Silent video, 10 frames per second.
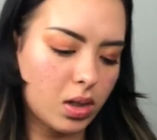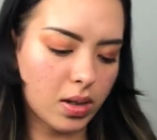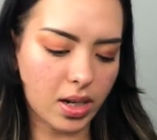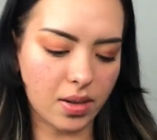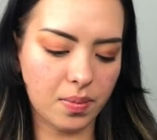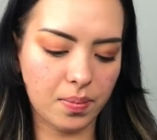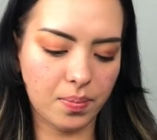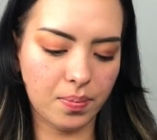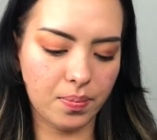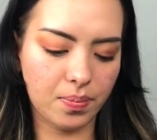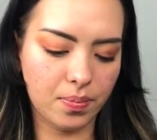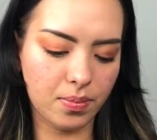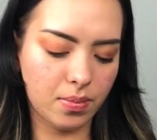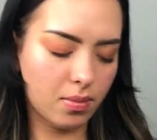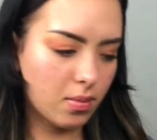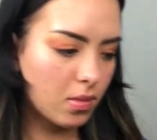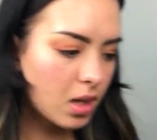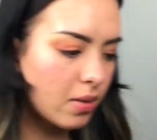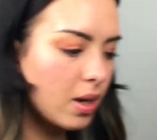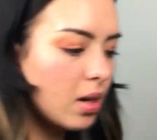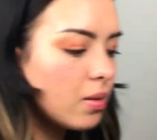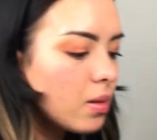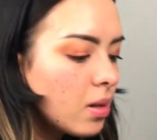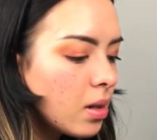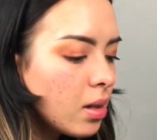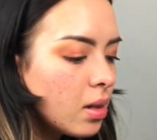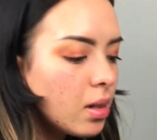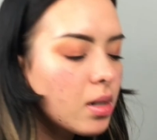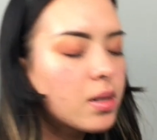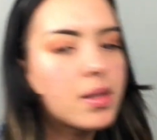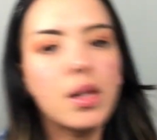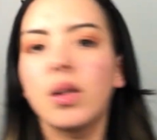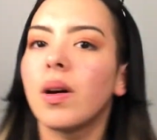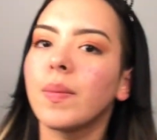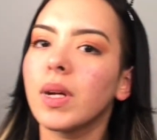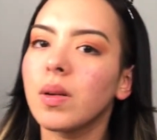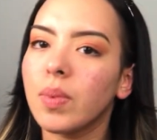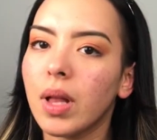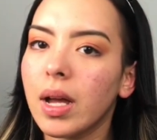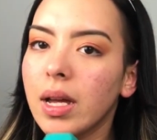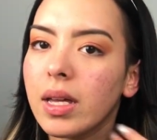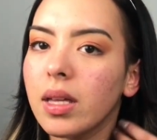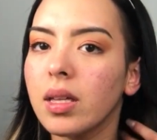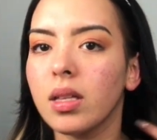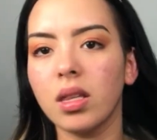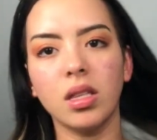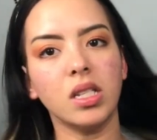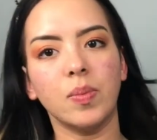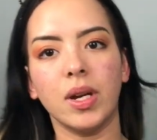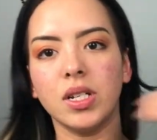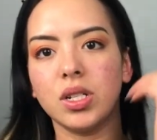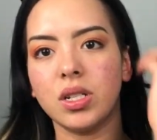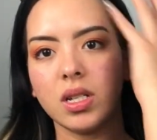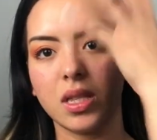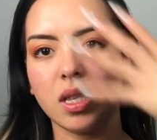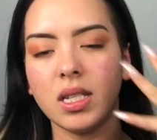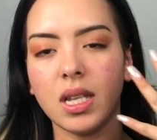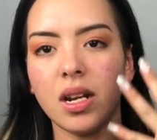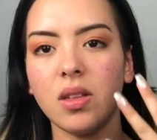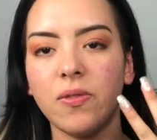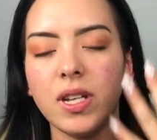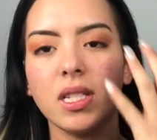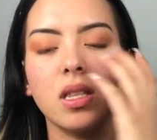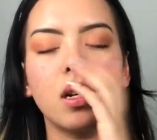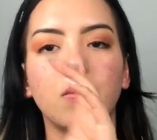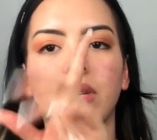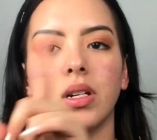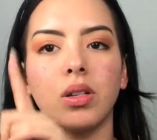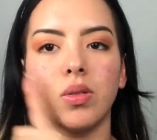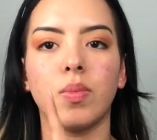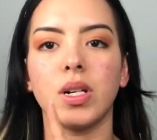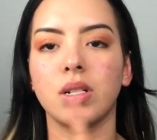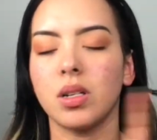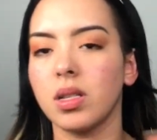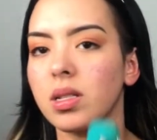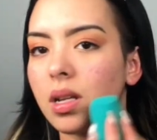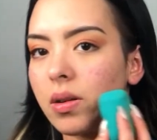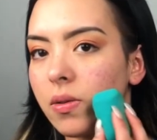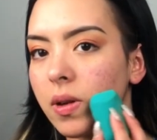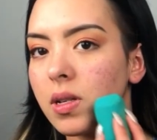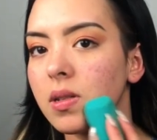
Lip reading: Okay, there we go. So I'm gonna apply the sponge to this side of the face, and then I'm gonna do the brush on this side of the face.